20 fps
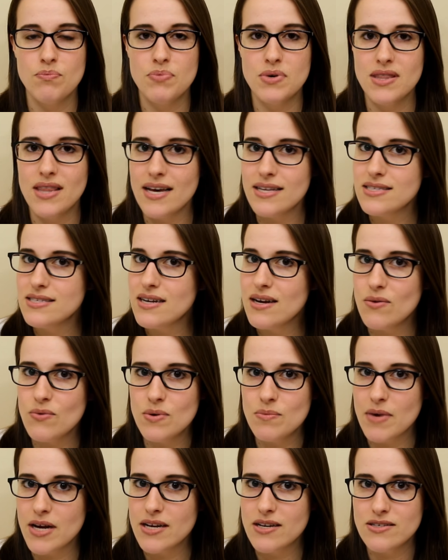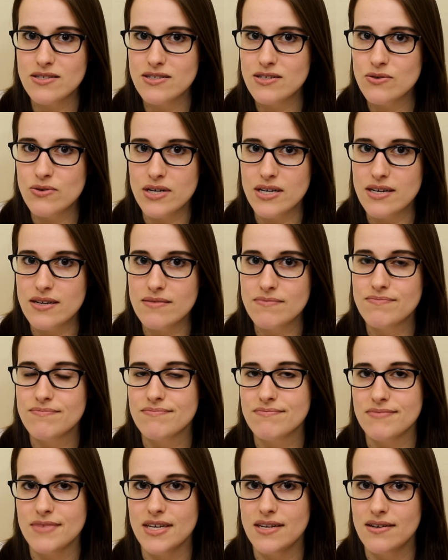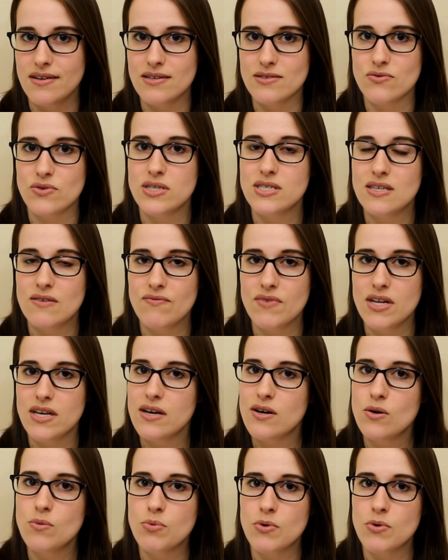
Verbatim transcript: But that's not what Mike is doing. And his recent video,